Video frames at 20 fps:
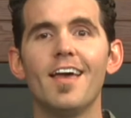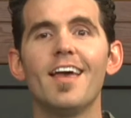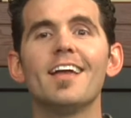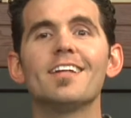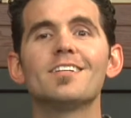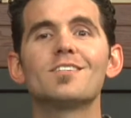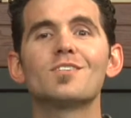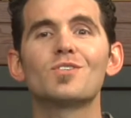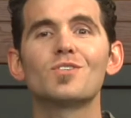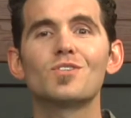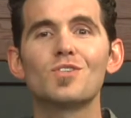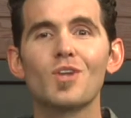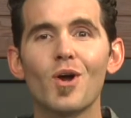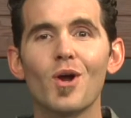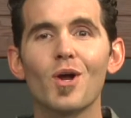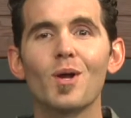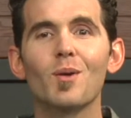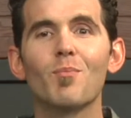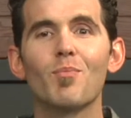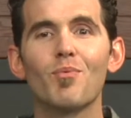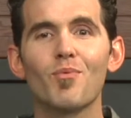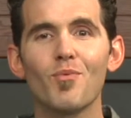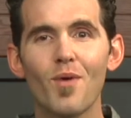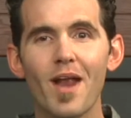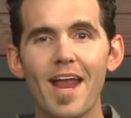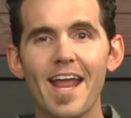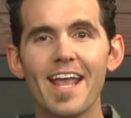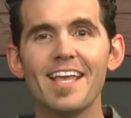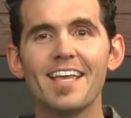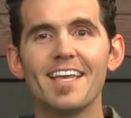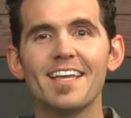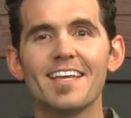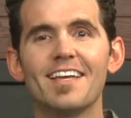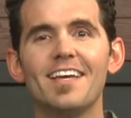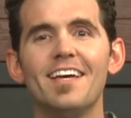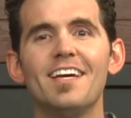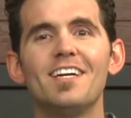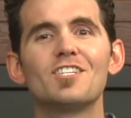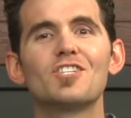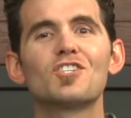and start praying.
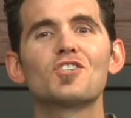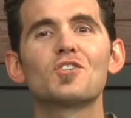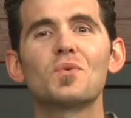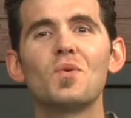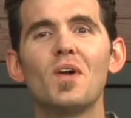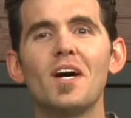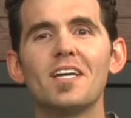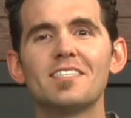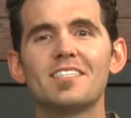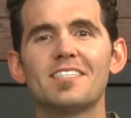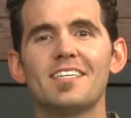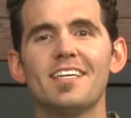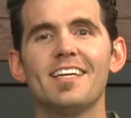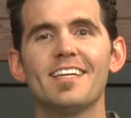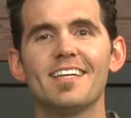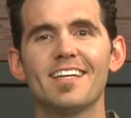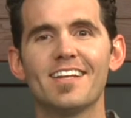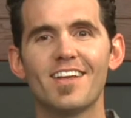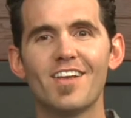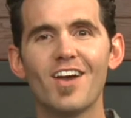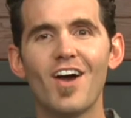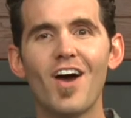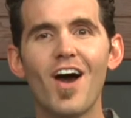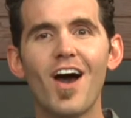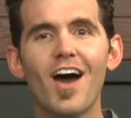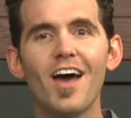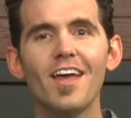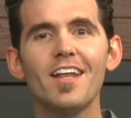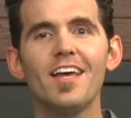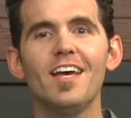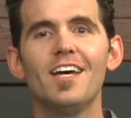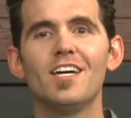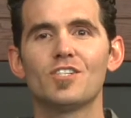Trust in God.